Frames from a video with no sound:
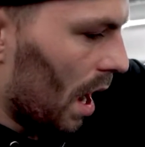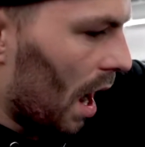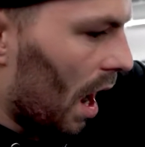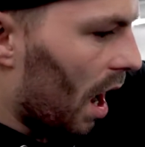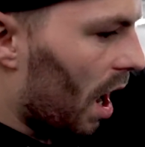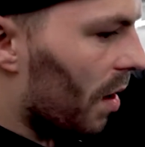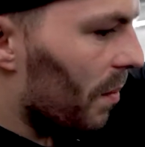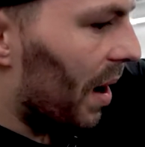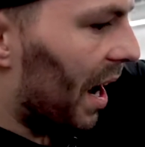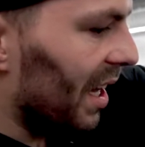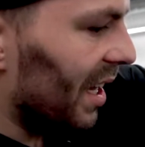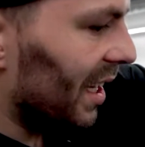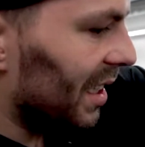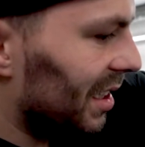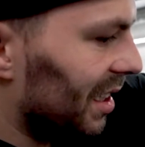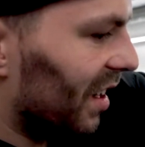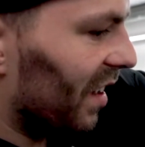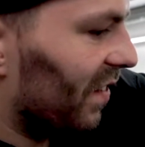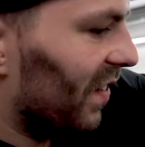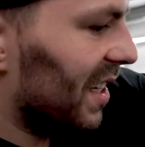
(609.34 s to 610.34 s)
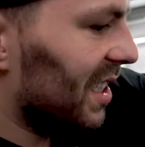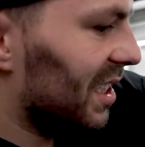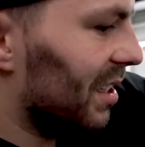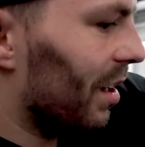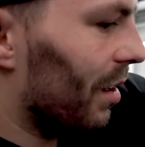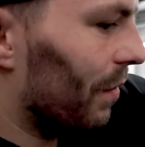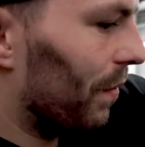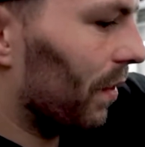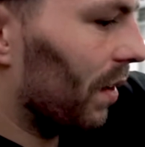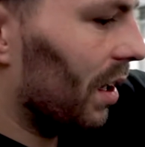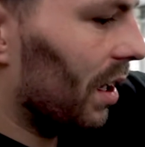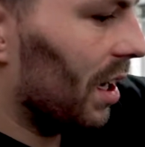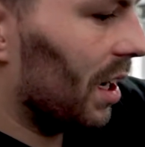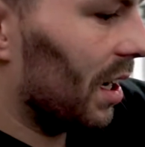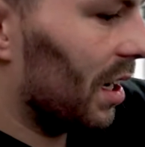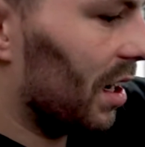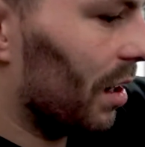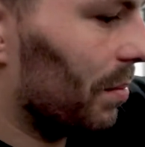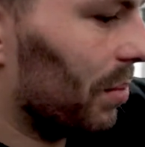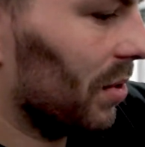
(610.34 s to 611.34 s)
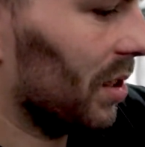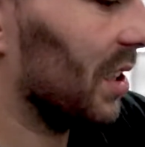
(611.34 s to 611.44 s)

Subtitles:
I like to give myself a couple